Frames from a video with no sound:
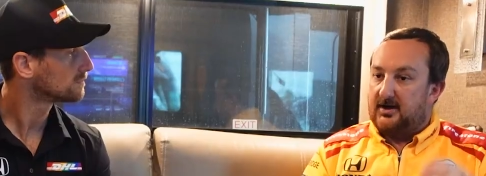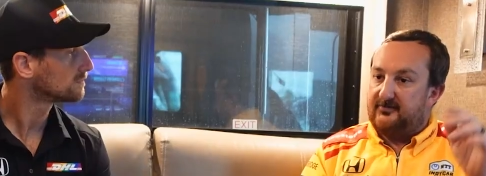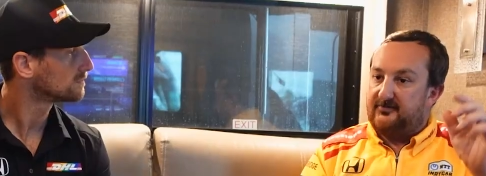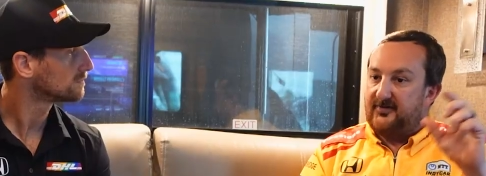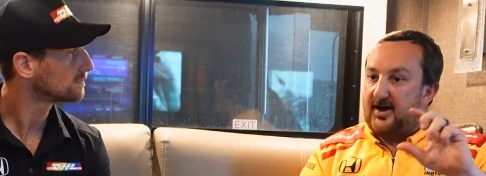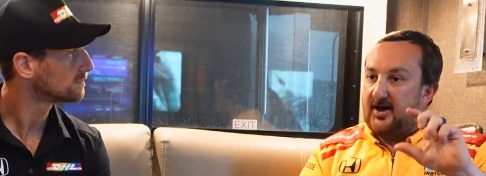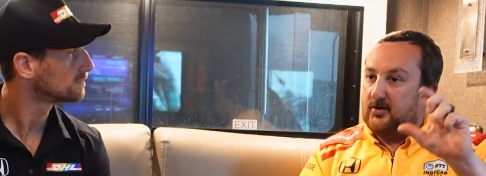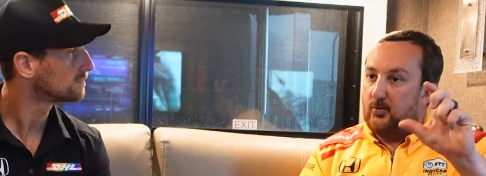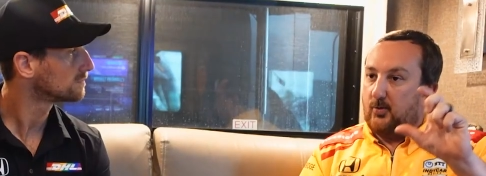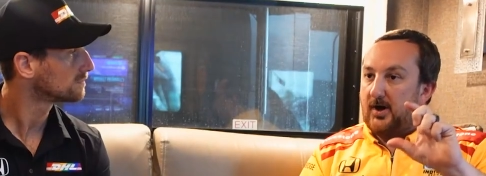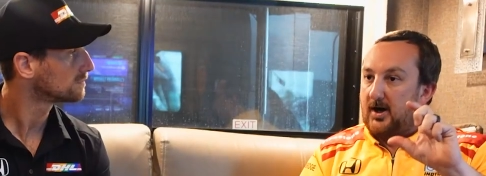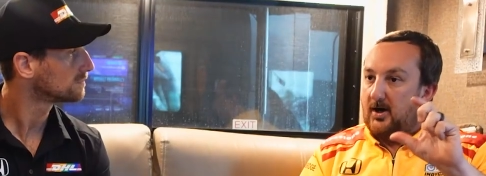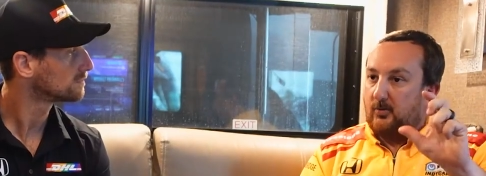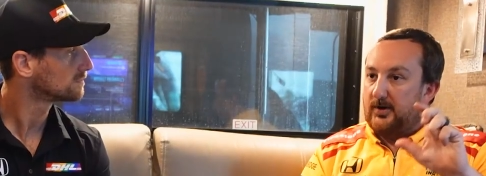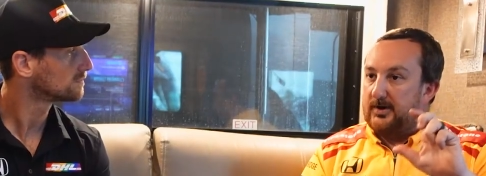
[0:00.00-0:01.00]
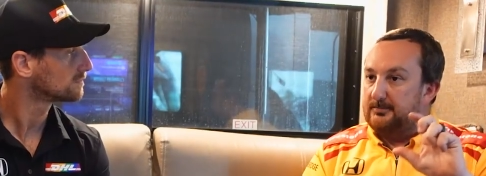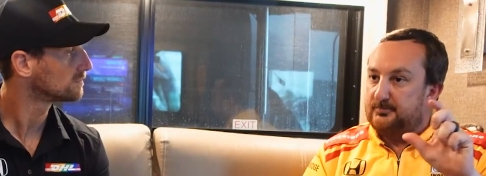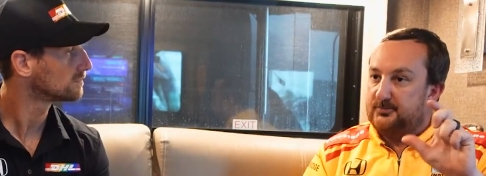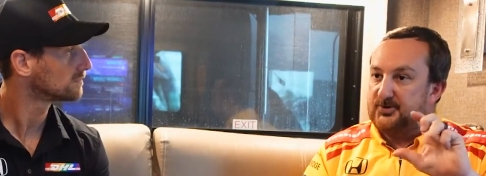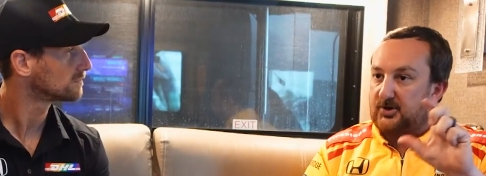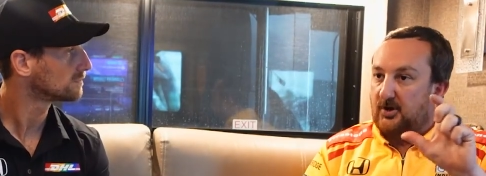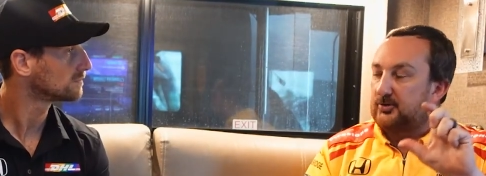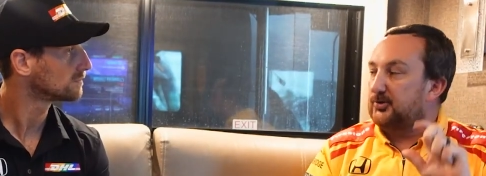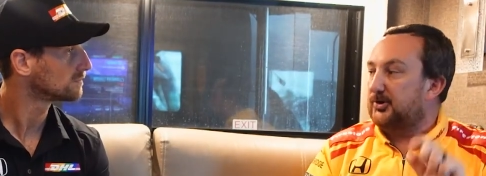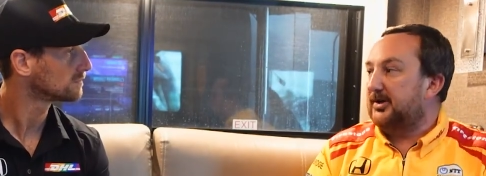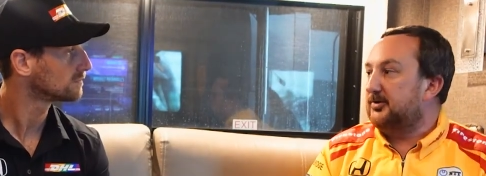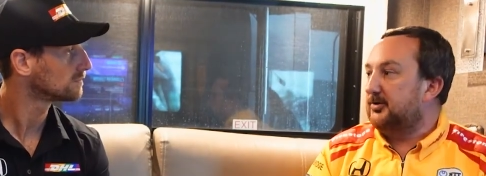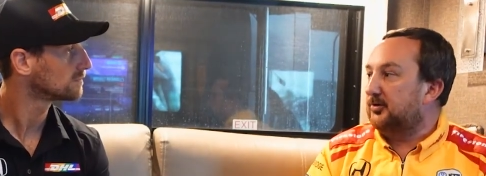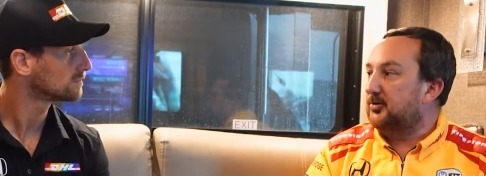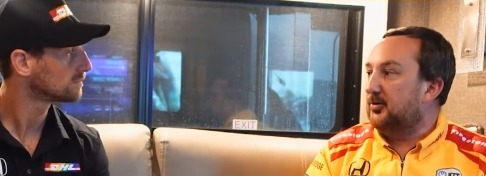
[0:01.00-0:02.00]
Speaker 1: and find where we start to
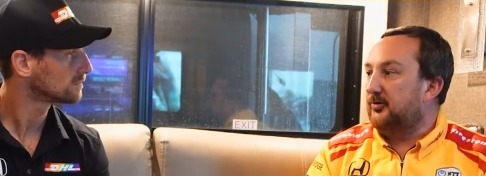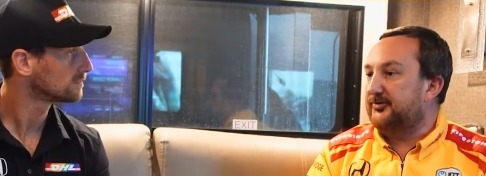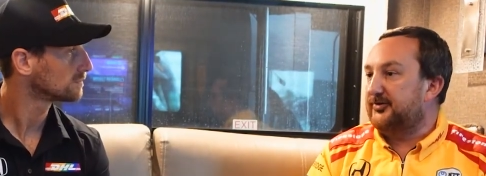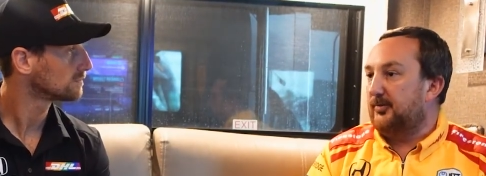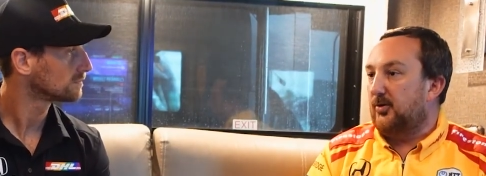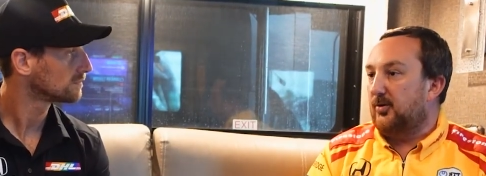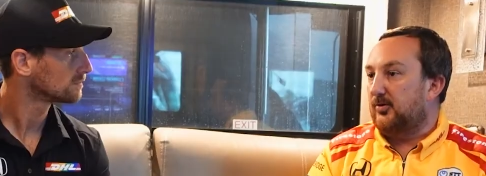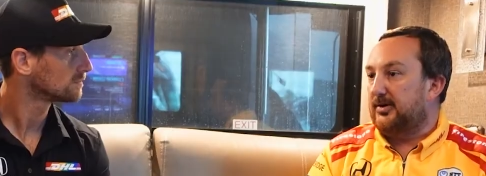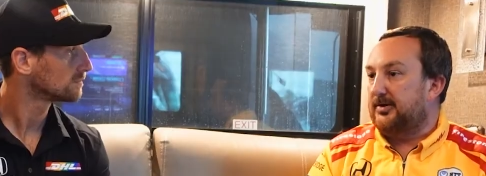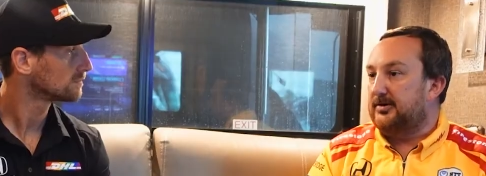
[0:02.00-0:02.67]
get not comfortable.